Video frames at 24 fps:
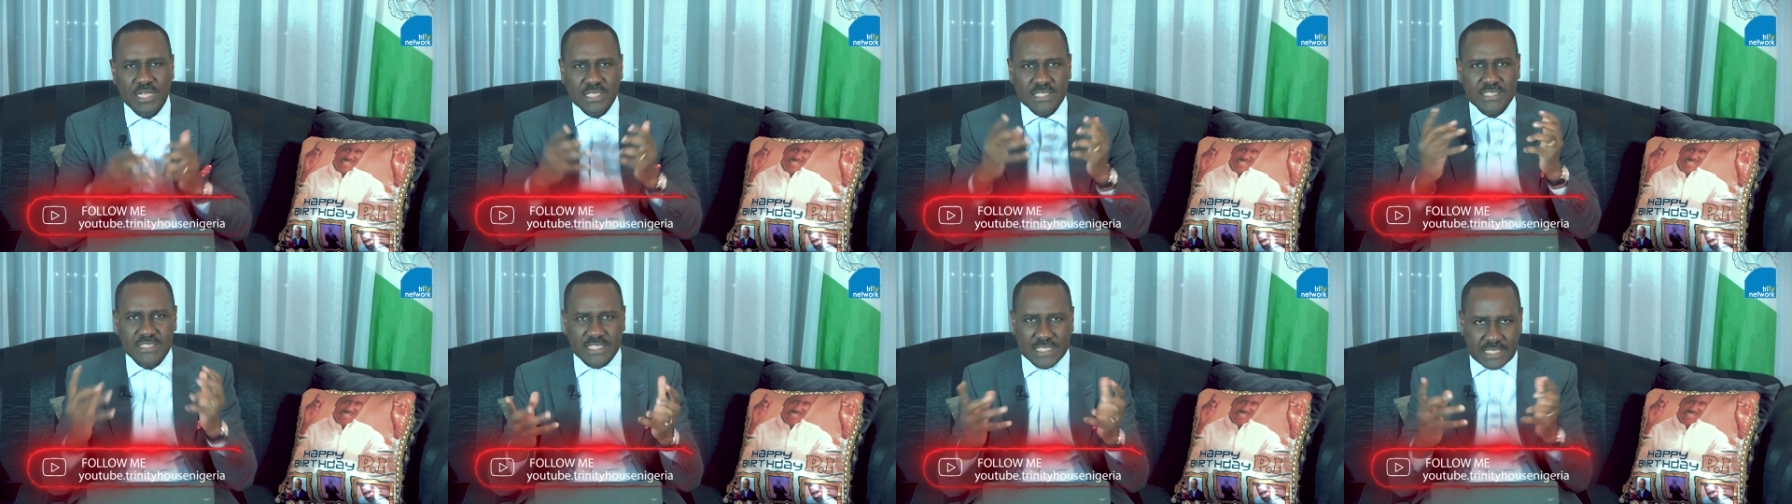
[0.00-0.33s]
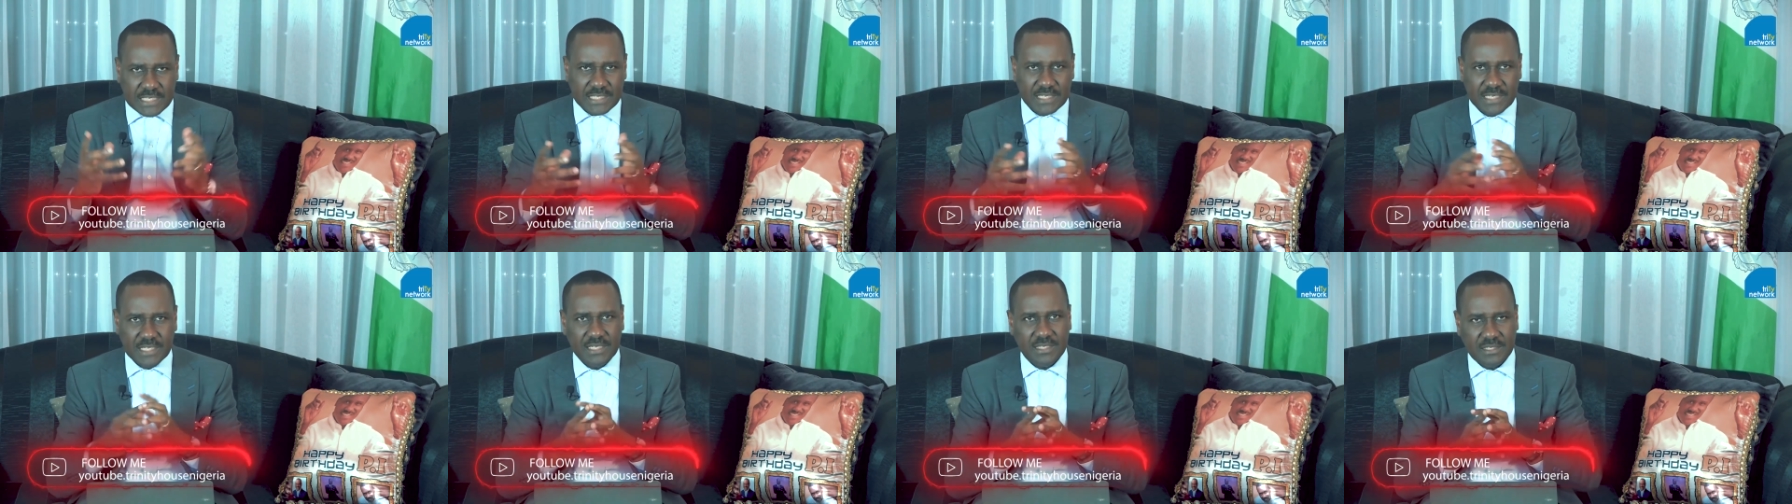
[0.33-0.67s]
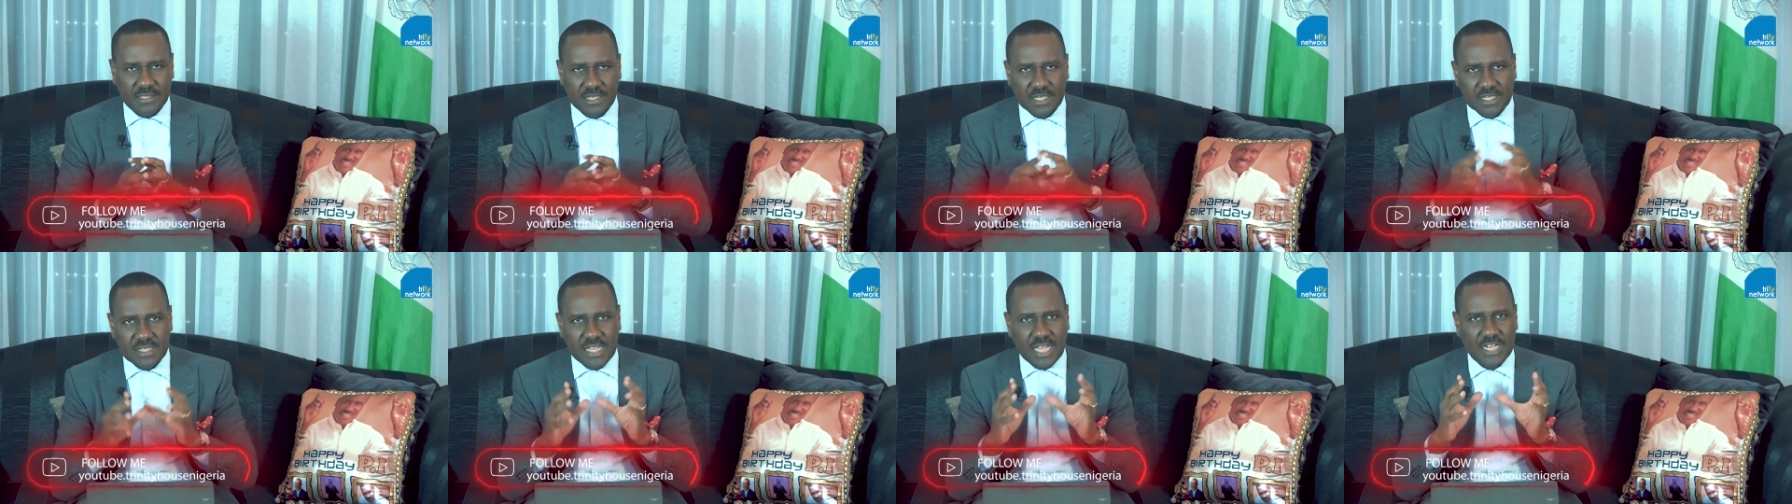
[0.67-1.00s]

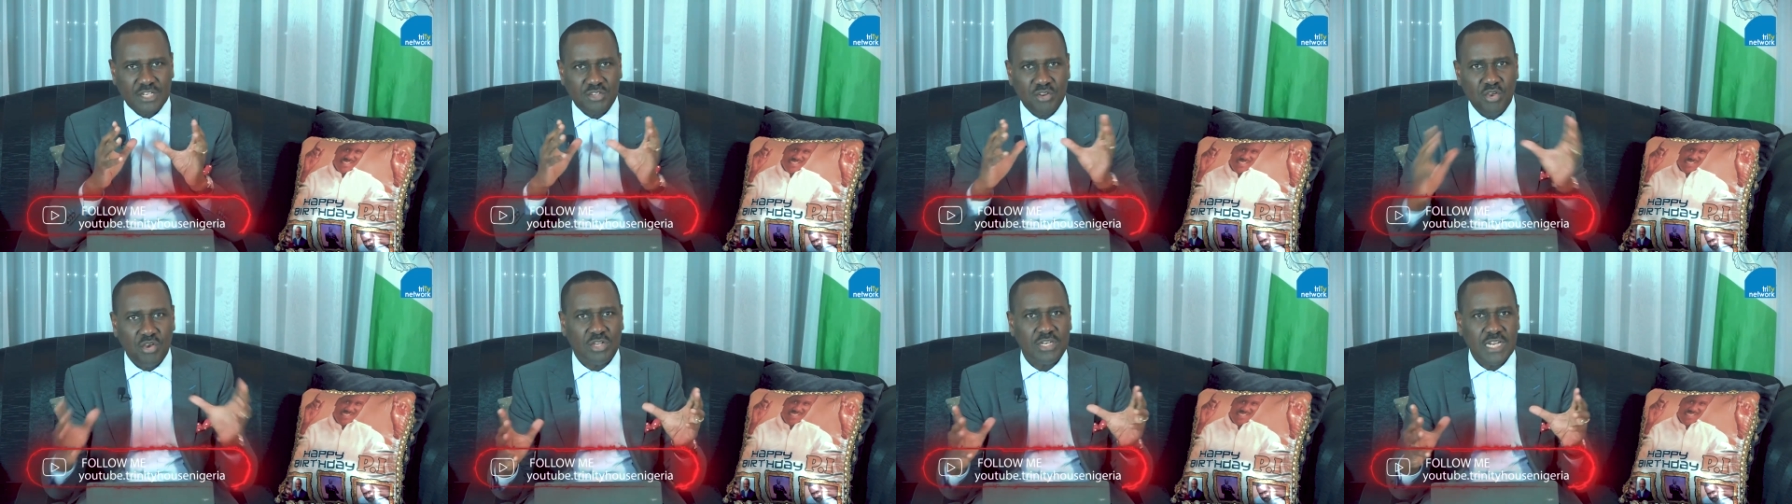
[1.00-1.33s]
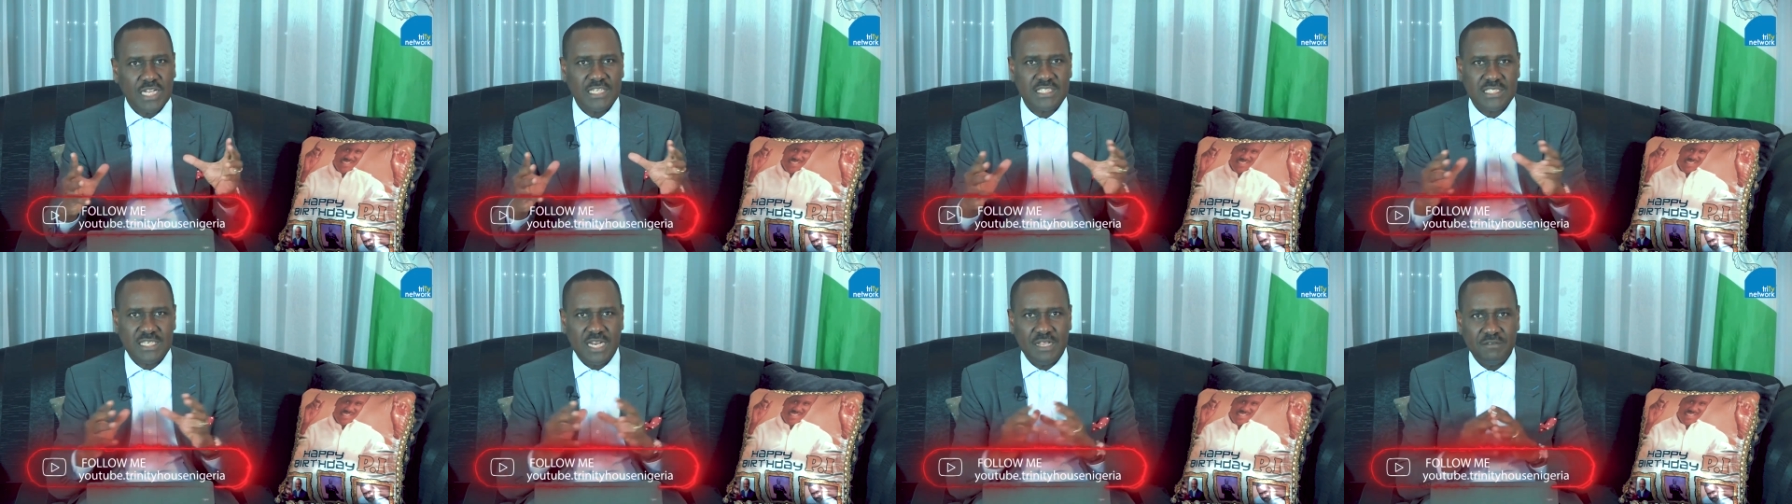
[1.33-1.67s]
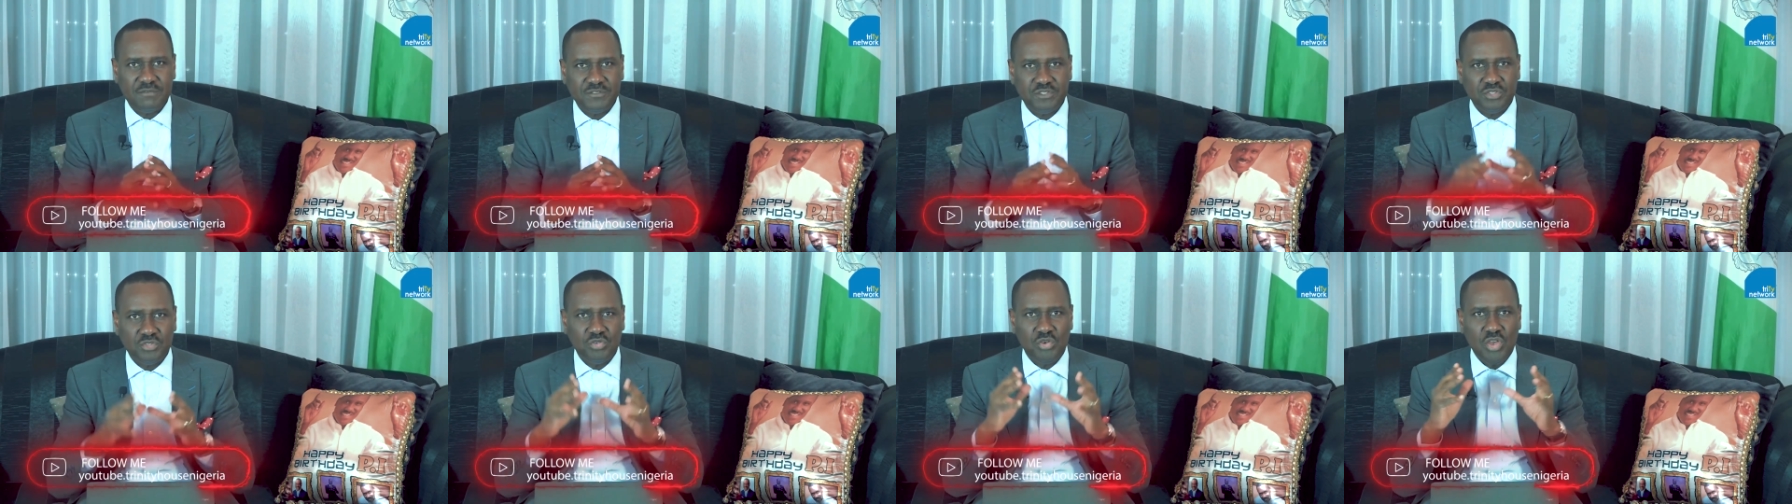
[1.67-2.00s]
thinking that God has
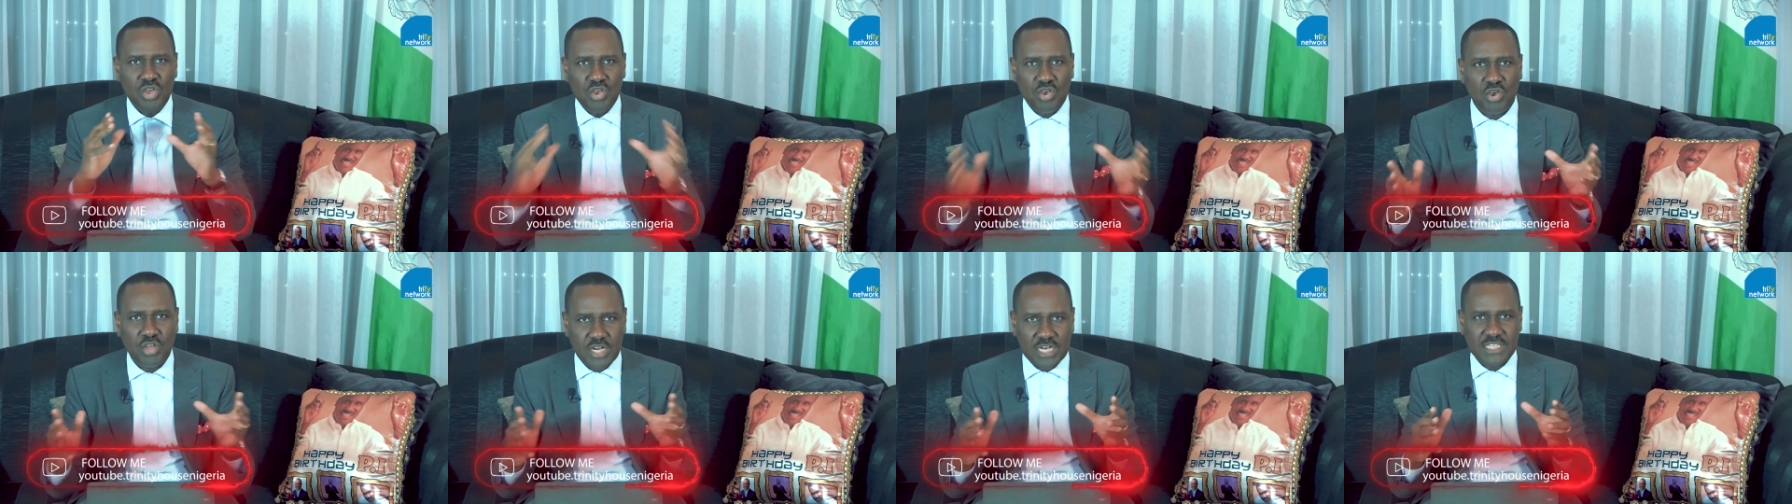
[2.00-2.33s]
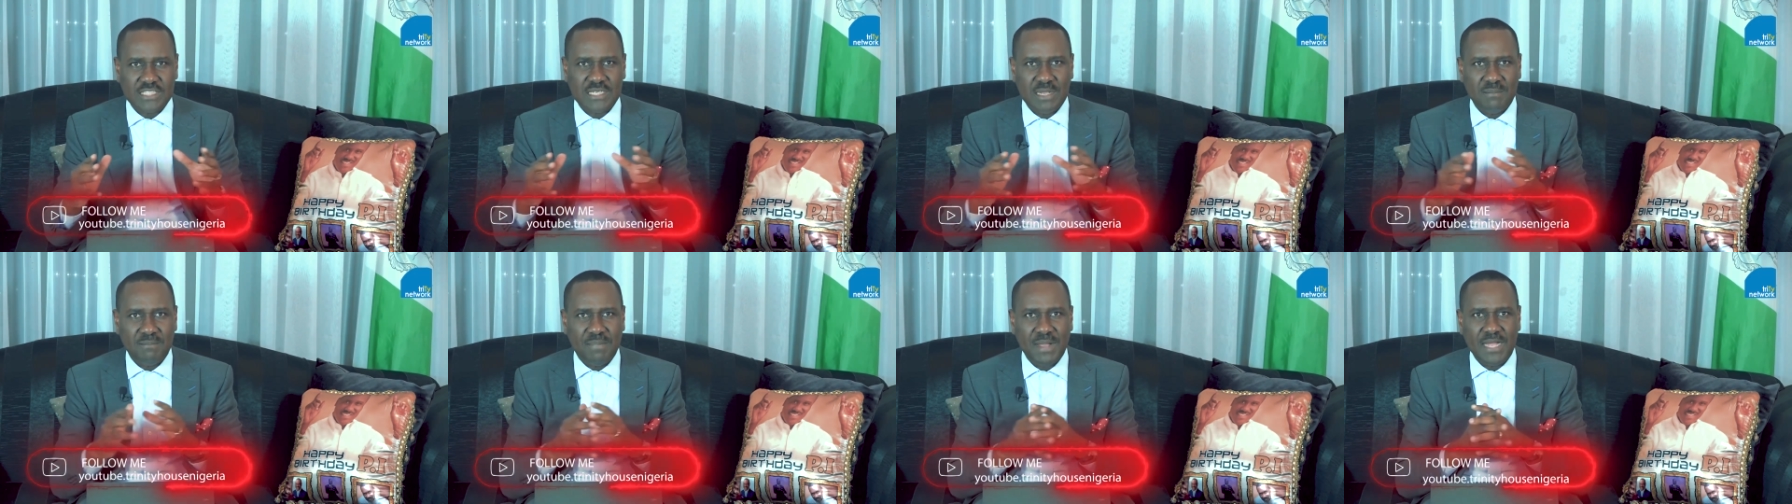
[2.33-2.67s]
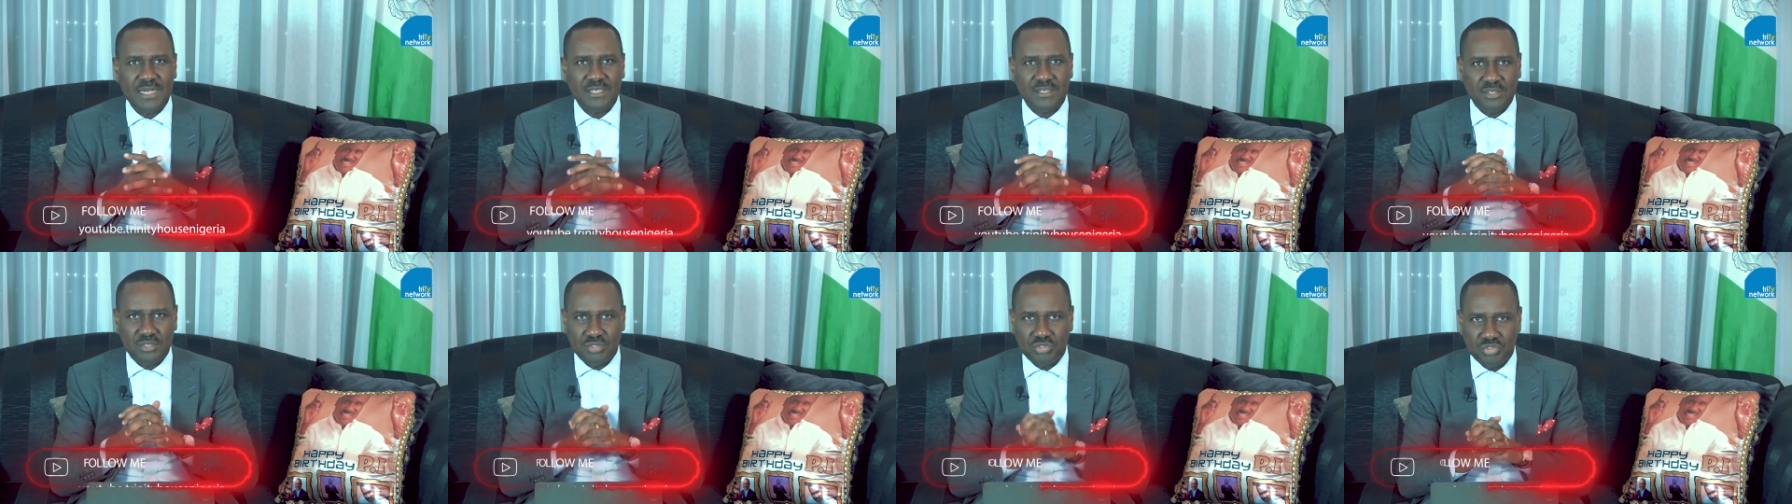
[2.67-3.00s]
left you, God has
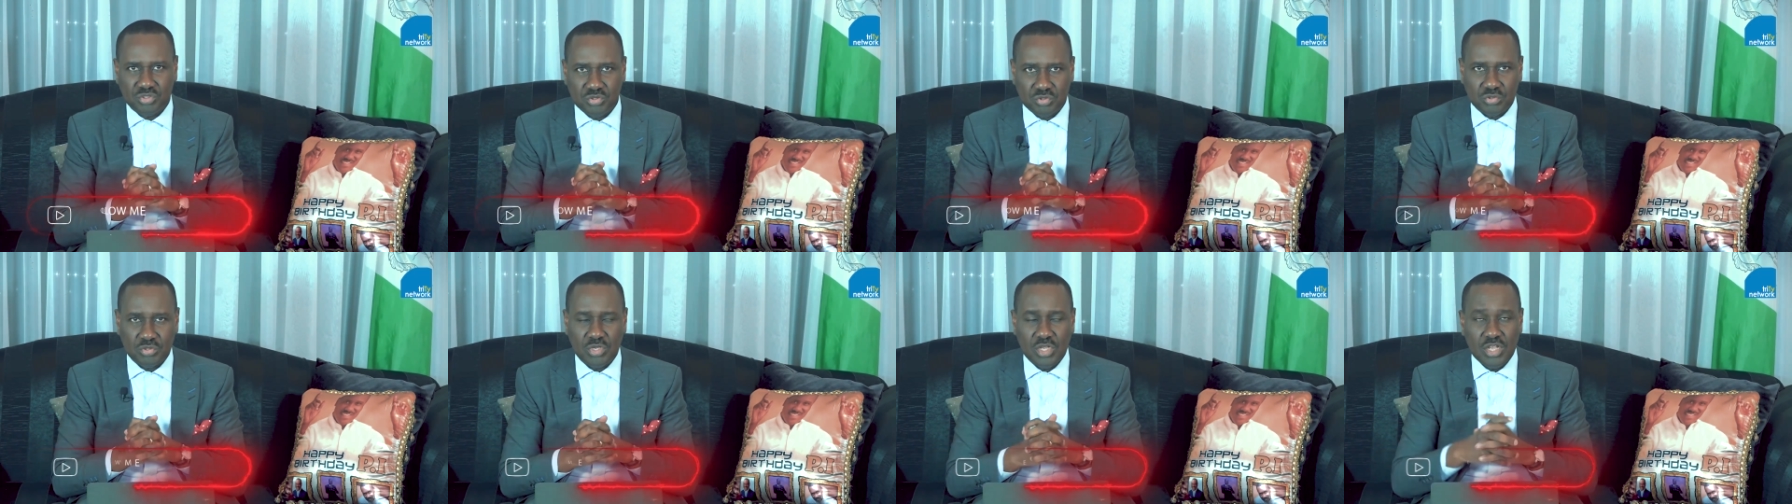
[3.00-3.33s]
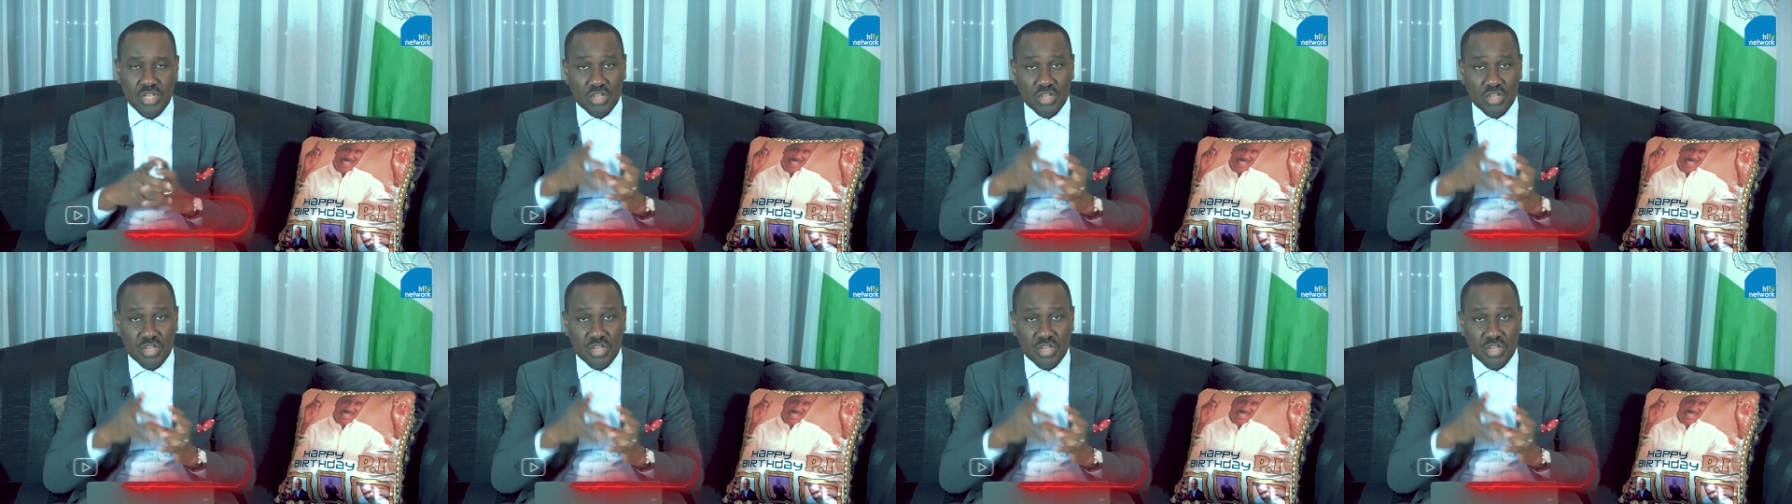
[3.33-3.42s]
abandoned you.